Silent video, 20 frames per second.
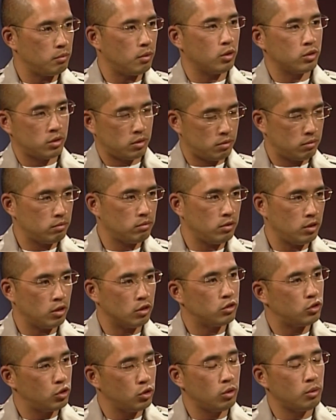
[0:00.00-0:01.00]
most you know
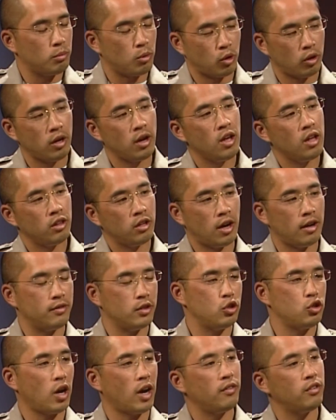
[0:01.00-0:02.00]
two or more. They'll have a
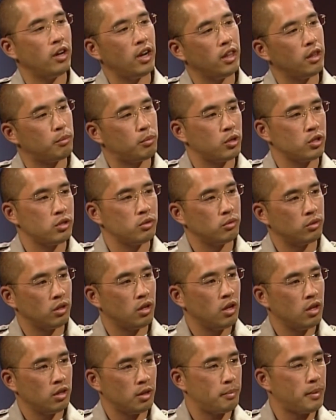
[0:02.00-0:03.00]
driver, and the person, will,
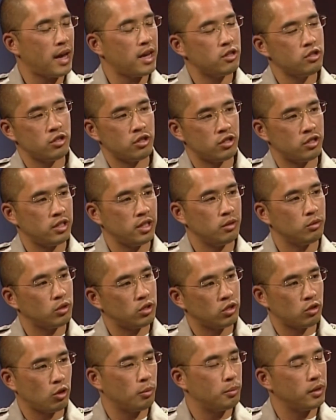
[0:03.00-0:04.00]
the passenger seat, will
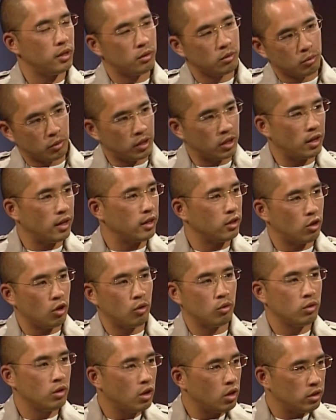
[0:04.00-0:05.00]
just open the window and
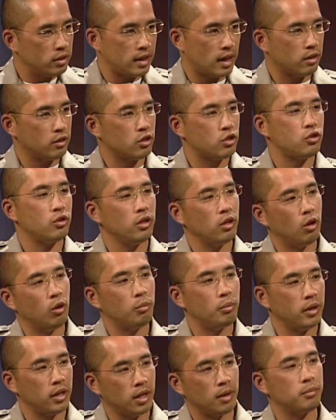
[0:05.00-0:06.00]
go down the street,
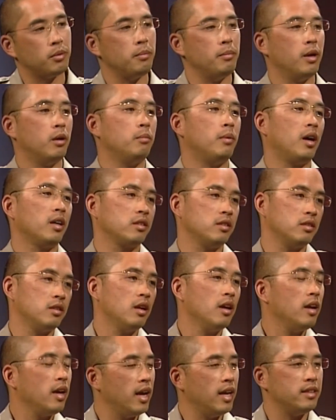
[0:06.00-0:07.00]
opening up the mailboxes
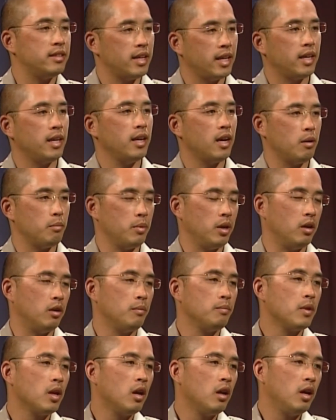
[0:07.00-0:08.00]
and taking out mail.
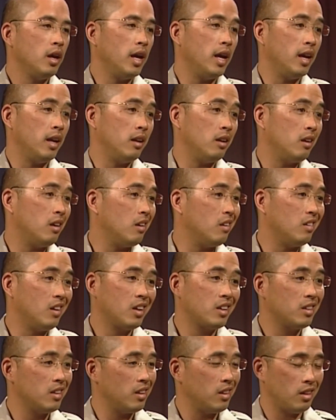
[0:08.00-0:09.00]
And
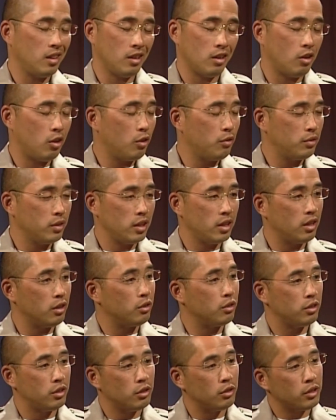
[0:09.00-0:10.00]
luckily, you know, hopefully
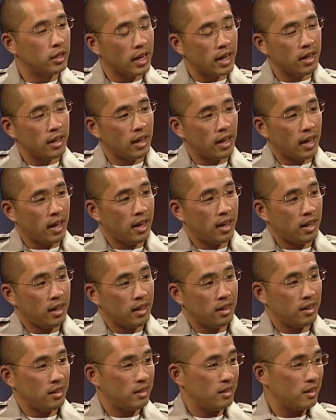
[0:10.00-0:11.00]
they'll, they'll get
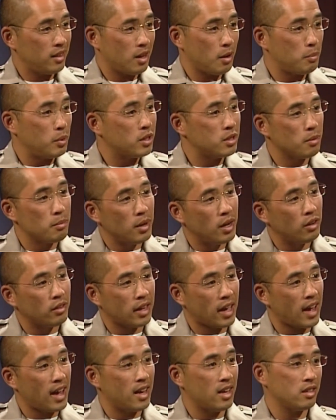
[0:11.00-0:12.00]
a, a piece of mail
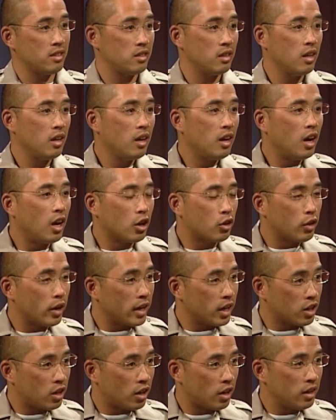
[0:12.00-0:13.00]
that has a
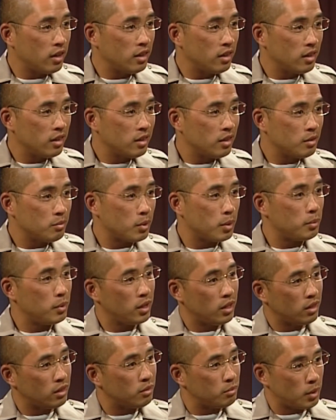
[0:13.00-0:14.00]
credit card.
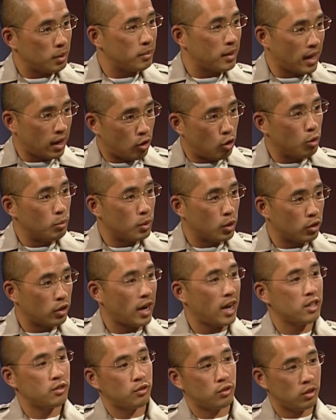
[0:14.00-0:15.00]
Maybe, maybe that homeowner
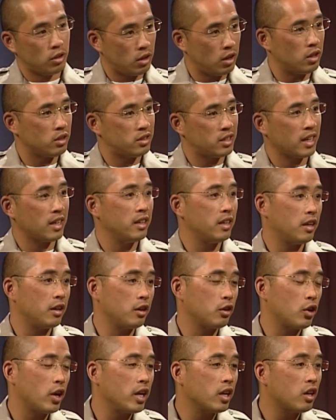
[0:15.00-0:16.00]
asked for a secondary
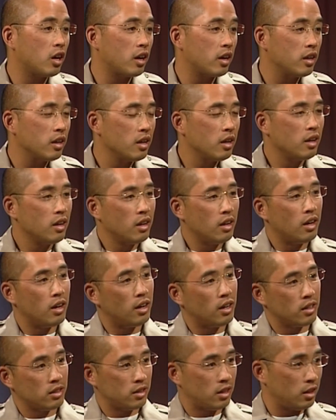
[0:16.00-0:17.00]
credit card mm -hmm, mm
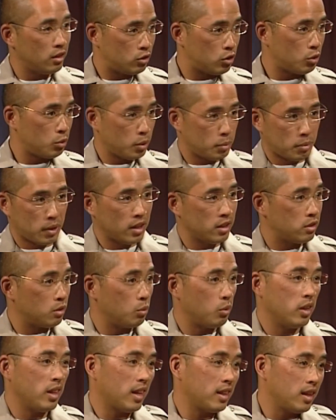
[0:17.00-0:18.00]
-hmm. to replace the
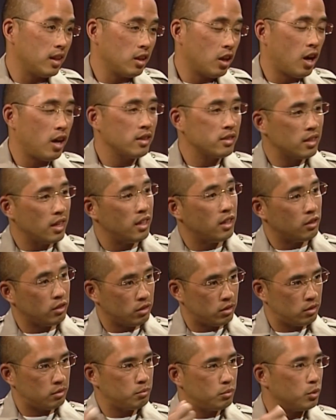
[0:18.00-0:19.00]
one that they lost, and the
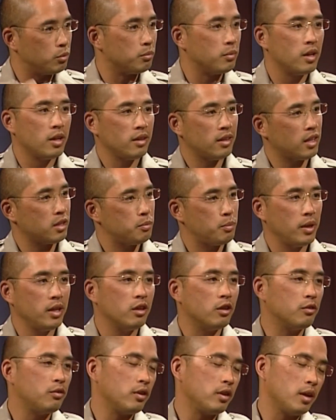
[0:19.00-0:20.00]
boom, that's
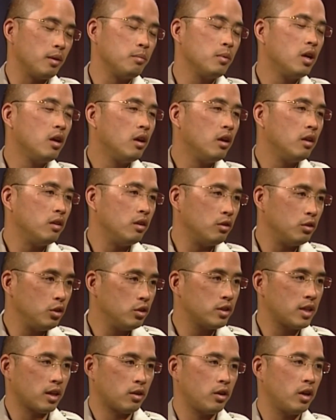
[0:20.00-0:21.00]
bingo for them. Mm -hmm. They'll
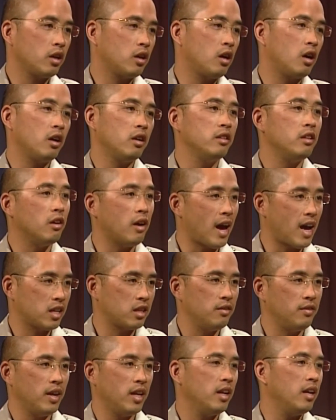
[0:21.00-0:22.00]
use that credit card, they'll
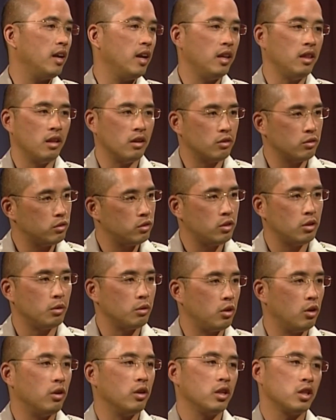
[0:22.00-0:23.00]
activate it, and they'll they'll
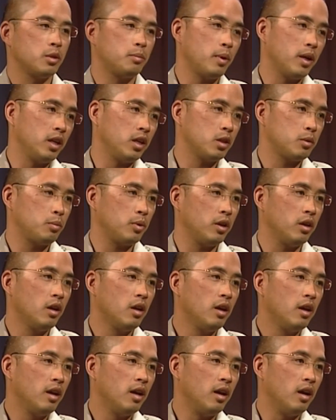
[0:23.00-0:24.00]
go on a spending spree.
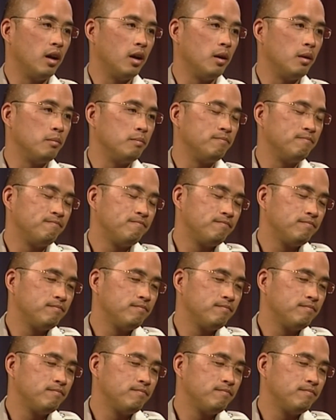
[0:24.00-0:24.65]
Um,